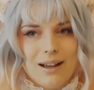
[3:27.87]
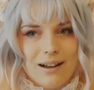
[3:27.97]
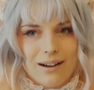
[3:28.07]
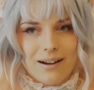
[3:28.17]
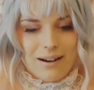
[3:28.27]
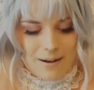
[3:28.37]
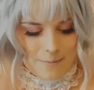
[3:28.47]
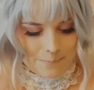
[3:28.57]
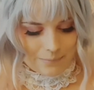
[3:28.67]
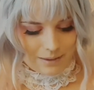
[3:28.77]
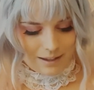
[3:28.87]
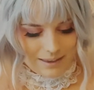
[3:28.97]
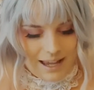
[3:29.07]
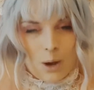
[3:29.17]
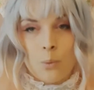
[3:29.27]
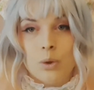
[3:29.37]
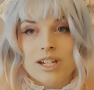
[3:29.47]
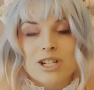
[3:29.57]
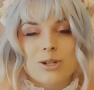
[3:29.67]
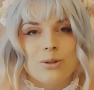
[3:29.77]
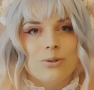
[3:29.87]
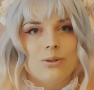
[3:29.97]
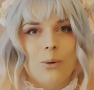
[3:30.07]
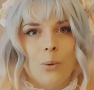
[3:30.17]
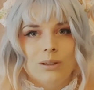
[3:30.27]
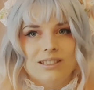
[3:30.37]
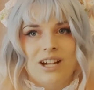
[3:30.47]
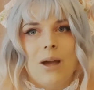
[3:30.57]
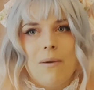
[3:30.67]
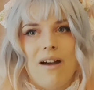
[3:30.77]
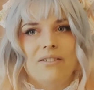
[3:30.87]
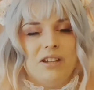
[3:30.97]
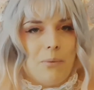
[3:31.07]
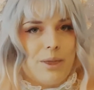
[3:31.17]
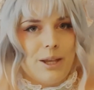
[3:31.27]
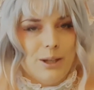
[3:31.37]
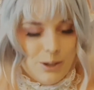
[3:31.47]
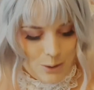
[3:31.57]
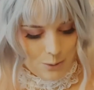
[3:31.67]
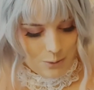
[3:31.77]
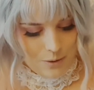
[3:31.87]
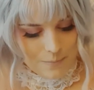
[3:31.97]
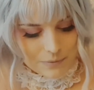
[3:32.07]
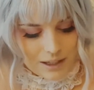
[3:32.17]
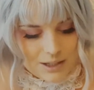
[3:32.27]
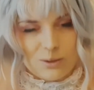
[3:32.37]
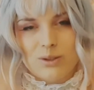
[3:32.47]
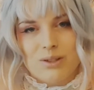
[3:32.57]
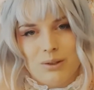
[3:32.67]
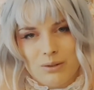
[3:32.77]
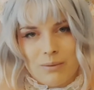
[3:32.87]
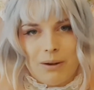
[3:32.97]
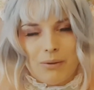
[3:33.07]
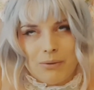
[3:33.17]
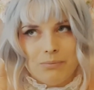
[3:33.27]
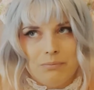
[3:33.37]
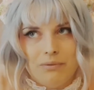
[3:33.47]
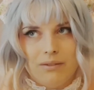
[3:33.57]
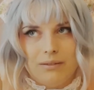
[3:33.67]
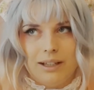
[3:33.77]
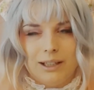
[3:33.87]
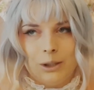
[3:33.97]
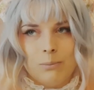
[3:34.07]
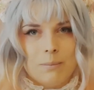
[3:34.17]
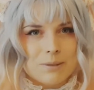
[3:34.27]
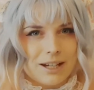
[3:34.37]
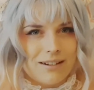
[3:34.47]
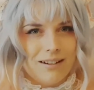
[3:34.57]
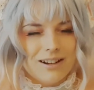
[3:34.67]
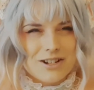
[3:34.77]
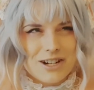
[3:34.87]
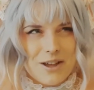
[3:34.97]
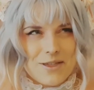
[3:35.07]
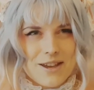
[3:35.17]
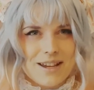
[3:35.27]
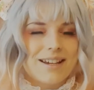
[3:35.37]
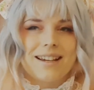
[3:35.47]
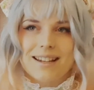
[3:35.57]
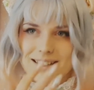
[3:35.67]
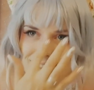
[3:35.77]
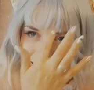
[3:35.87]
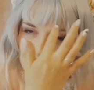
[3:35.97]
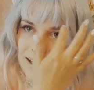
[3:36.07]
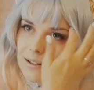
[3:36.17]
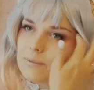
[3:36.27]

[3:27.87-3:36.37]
uh, that we should all the time have something new. It's also about like human psychology, I think, because like